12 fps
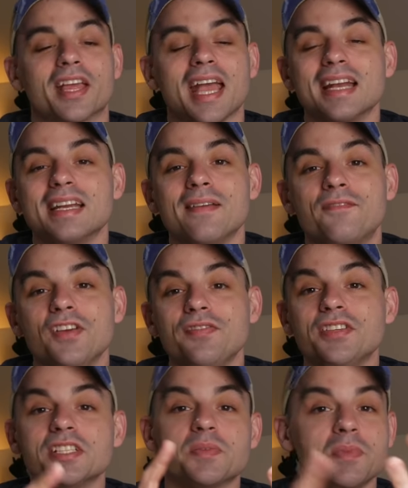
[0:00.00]
The Canon
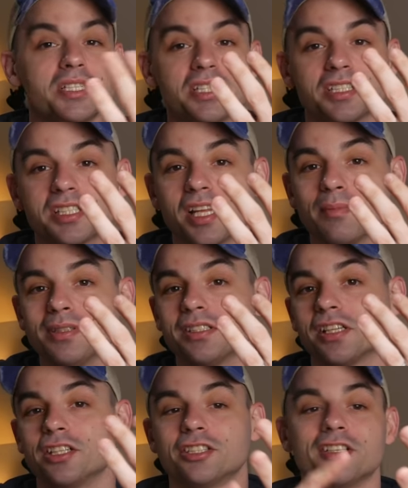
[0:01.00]
M50 is missing the
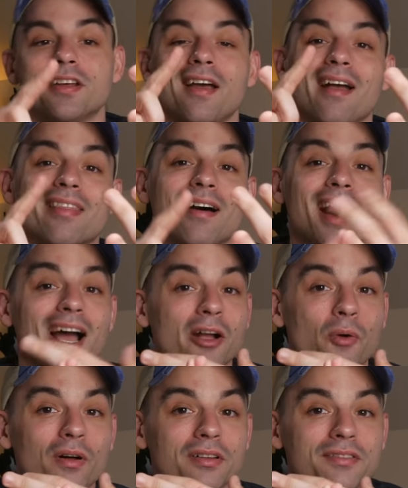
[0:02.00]
stabilization, the high
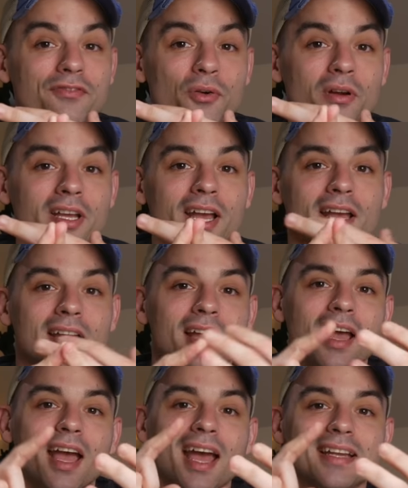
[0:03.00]
quality 4K,
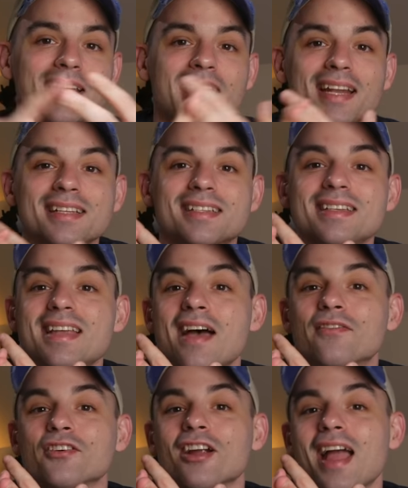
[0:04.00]
and Canon's
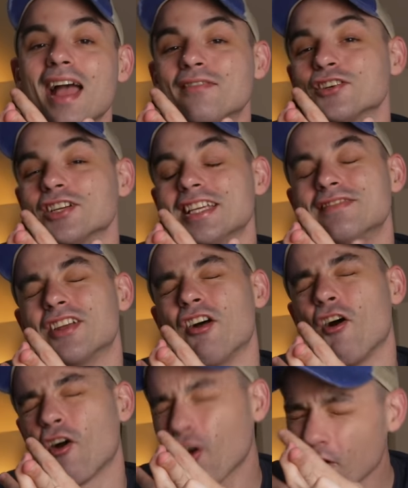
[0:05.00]
never ever even
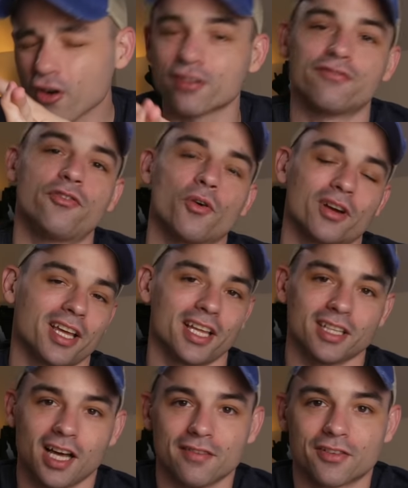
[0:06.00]
heard of
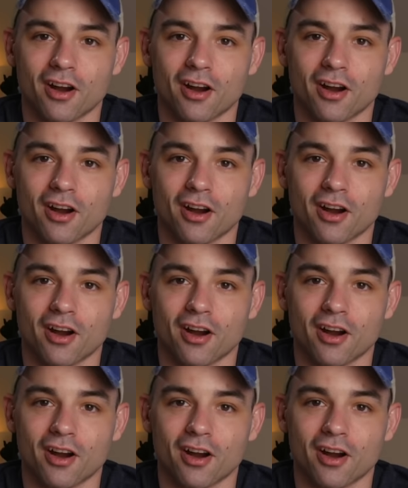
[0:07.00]
4K live